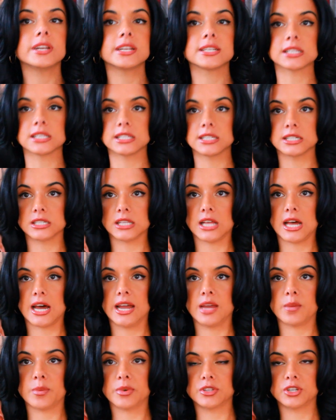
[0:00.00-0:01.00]
it is a little
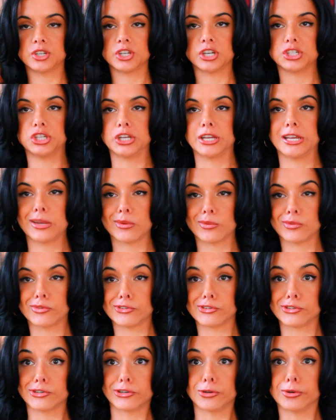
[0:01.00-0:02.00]
high up on the chest, you can't
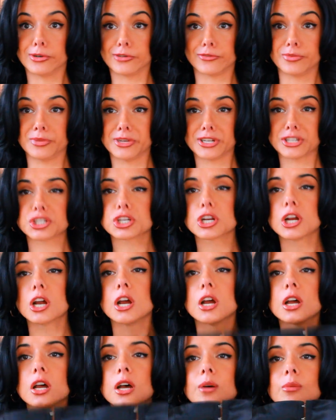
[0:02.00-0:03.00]
really show off much,
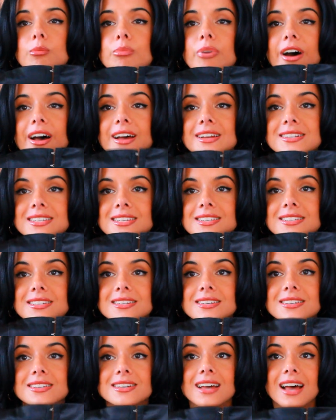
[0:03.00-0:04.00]
but
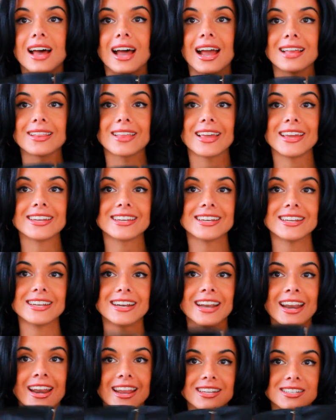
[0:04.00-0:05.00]
I like
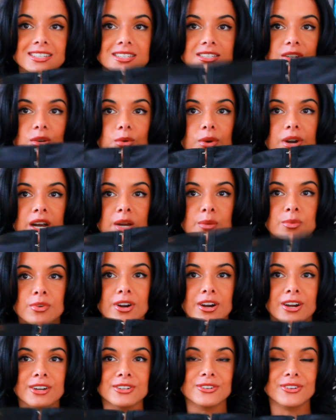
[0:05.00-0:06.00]
it, and I can still wear a
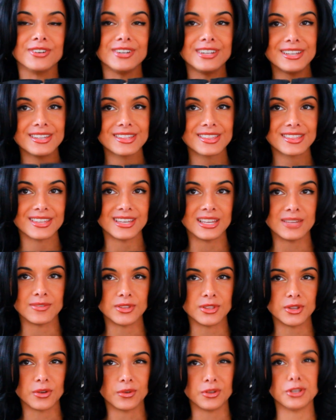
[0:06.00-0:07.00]
bra underneath,
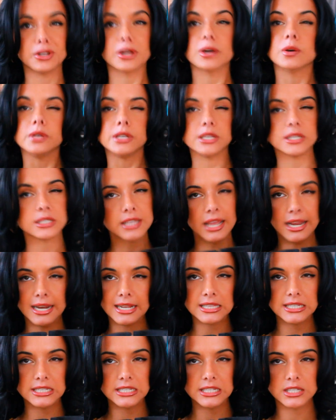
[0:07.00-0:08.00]
even though you don't
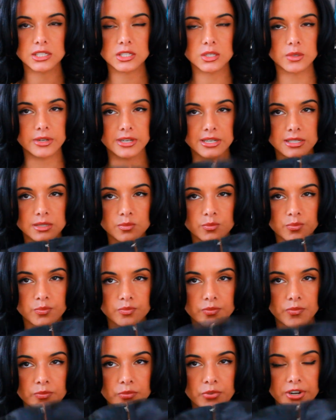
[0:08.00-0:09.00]
technically need to. It is
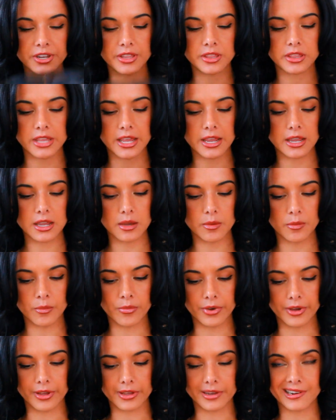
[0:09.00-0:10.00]
pretty thick,
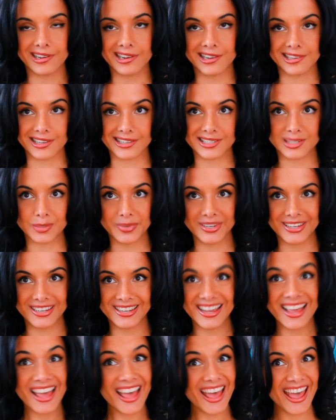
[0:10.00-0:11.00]
but I like to
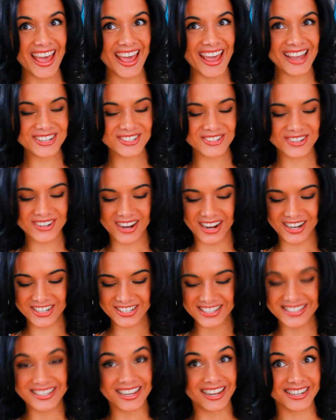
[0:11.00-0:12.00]
be extra
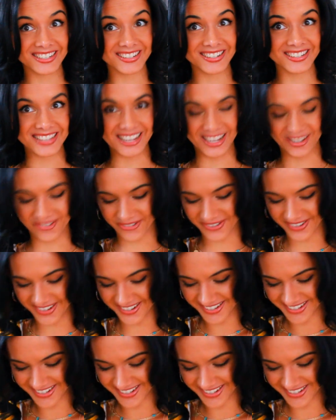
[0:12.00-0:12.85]
cautious, extra safe.